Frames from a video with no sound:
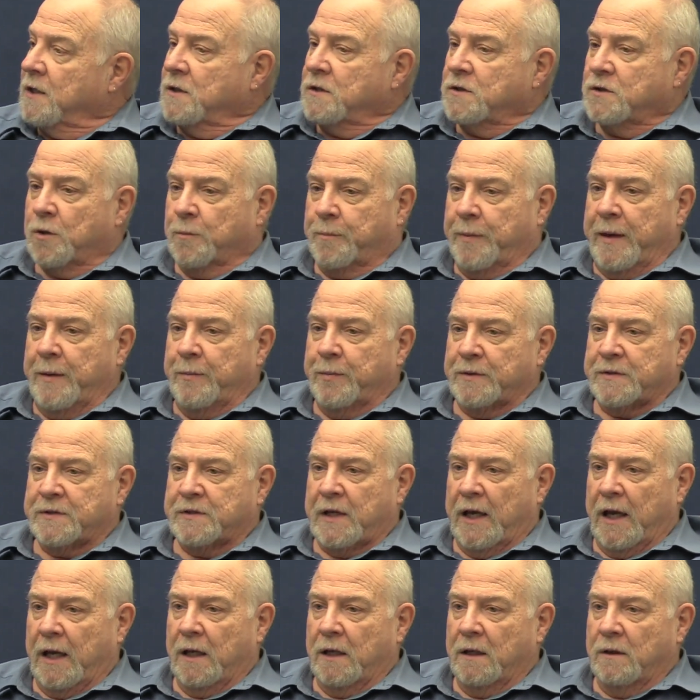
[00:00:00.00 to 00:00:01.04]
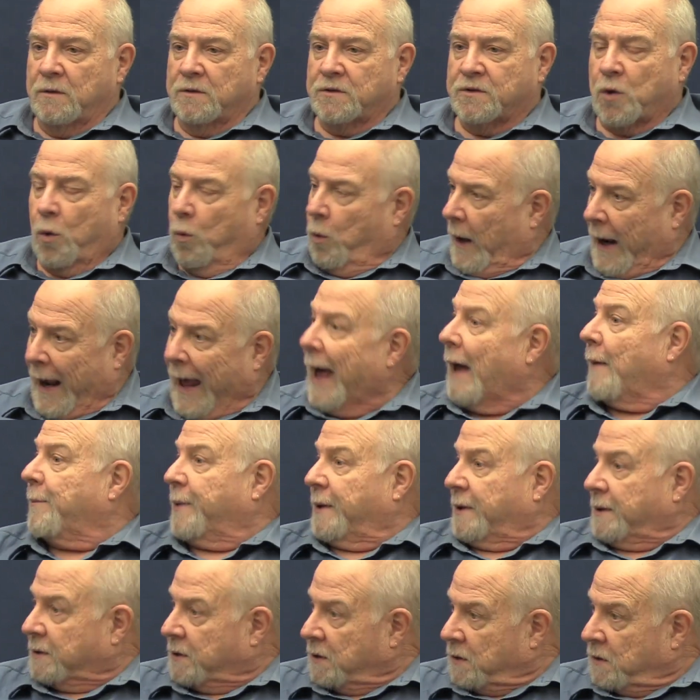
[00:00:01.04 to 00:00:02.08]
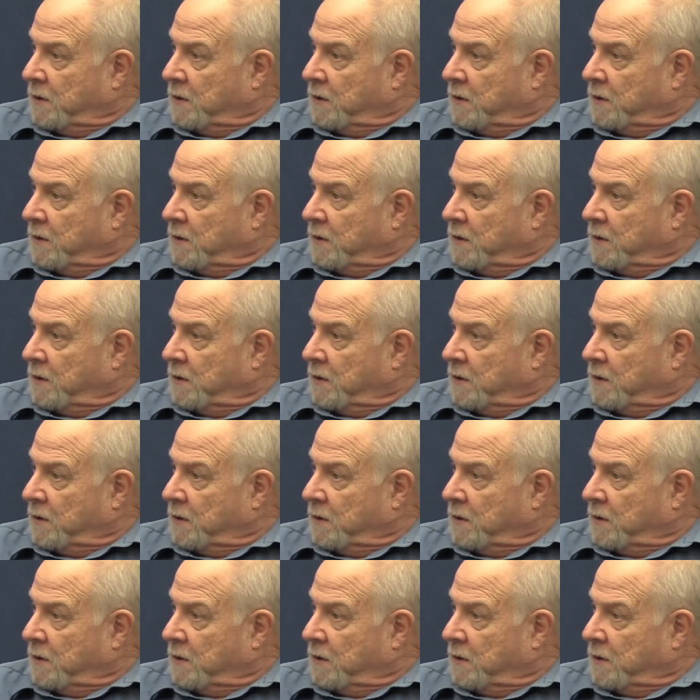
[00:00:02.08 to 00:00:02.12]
So people say, so what happened?